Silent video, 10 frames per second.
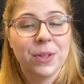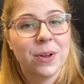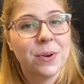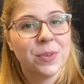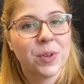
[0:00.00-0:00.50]

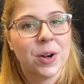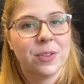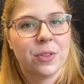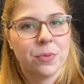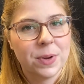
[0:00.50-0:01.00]
those are
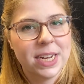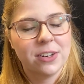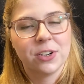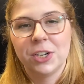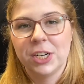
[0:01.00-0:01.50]
the three
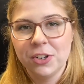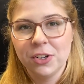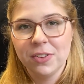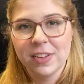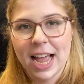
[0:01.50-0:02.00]

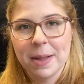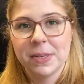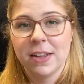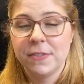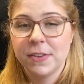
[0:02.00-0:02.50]
traditional
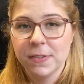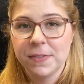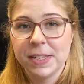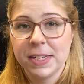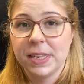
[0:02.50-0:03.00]
types of
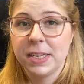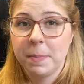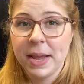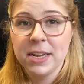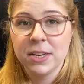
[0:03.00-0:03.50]
surfaces to
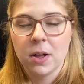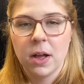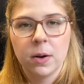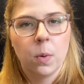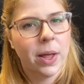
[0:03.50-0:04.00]
paint
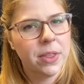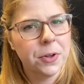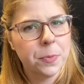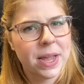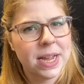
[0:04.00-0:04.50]
on, whether
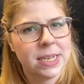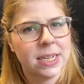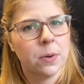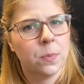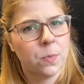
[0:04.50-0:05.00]
you're
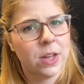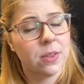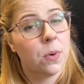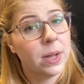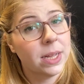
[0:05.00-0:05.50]
painting with
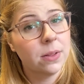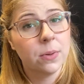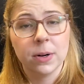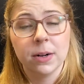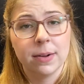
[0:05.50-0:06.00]
oil
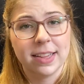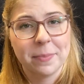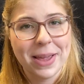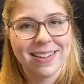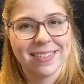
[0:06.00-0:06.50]
or acrylic
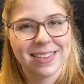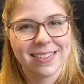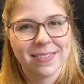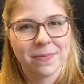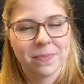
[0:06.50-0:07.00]

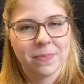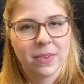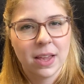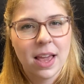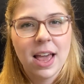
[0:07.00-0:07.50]
paints.
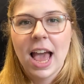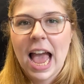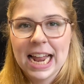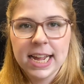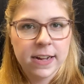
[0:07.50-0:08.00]

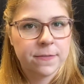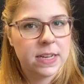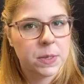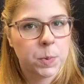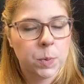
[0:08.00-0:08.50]
Any of
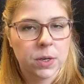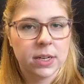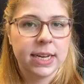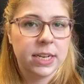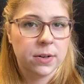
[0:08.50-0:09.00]
these will work
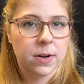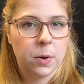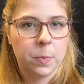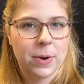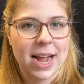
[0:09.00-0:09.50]
in your
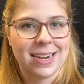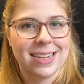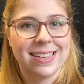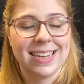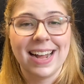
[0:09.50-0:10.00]
own
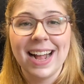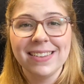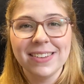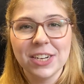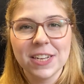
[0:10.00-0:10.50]
practice, and I
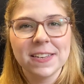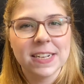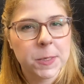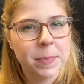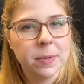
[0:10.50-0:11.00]
suggest
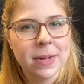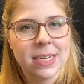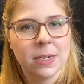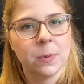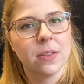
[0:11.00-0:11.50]

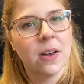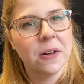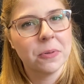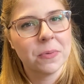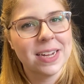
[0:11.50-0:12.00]
experimenting with
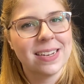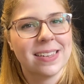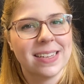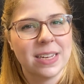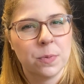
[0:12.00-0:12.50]
all three to
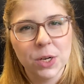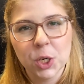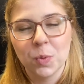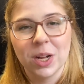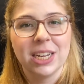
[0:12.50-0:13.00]
see
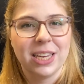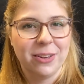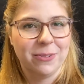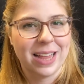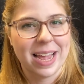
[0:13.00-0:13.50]
which one
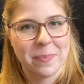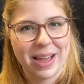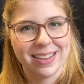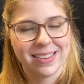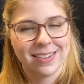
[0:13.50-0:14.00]
you like
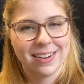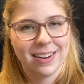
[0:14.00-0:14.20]
best.